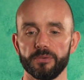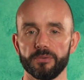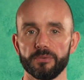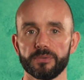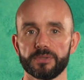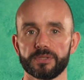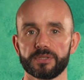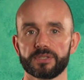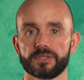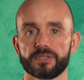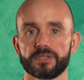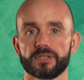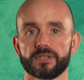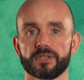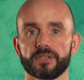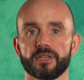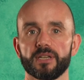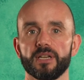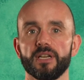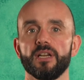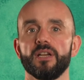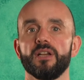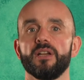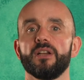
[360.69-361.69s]
boost
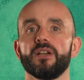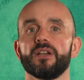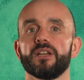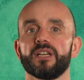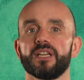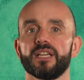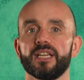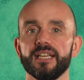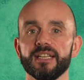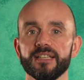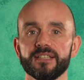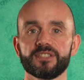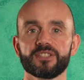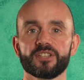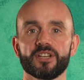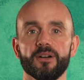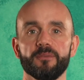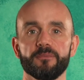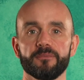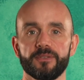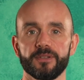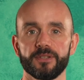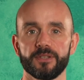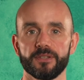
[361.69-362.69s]
kids'
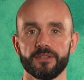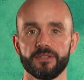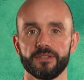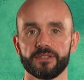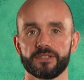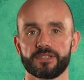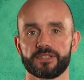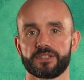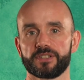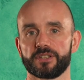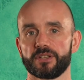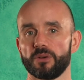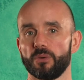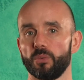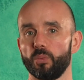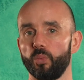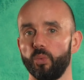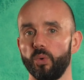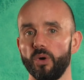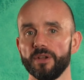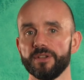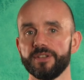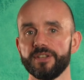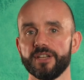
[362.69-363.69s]
confidence,
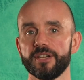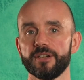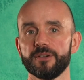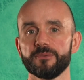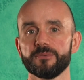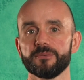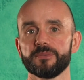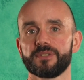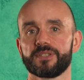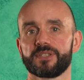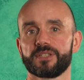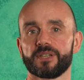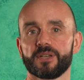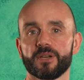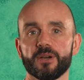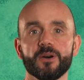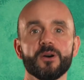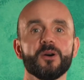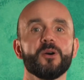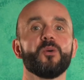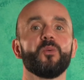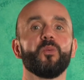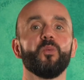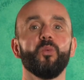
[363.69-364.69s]
one note,
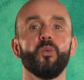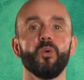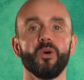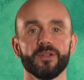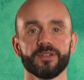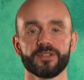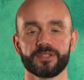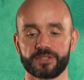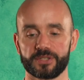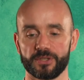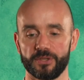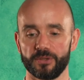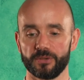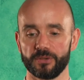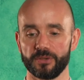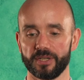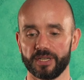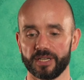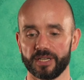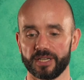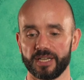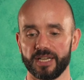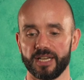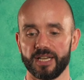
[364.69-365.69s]
one
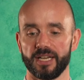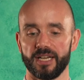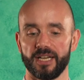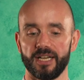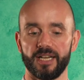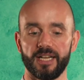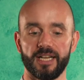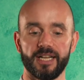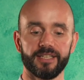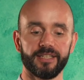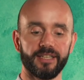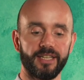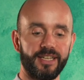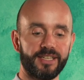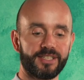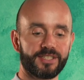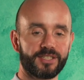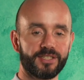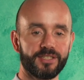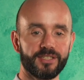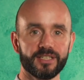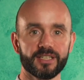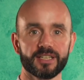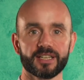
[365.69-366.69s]
song and
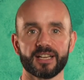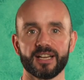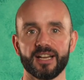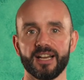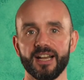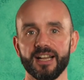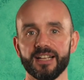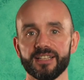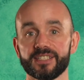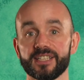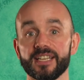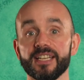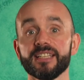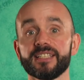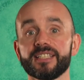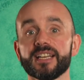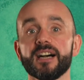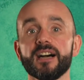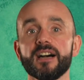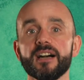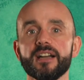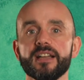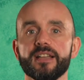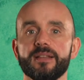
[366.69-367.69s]
lesson at a
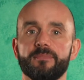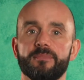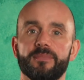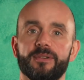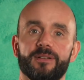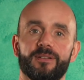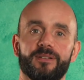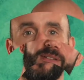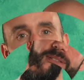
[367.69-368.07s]
time.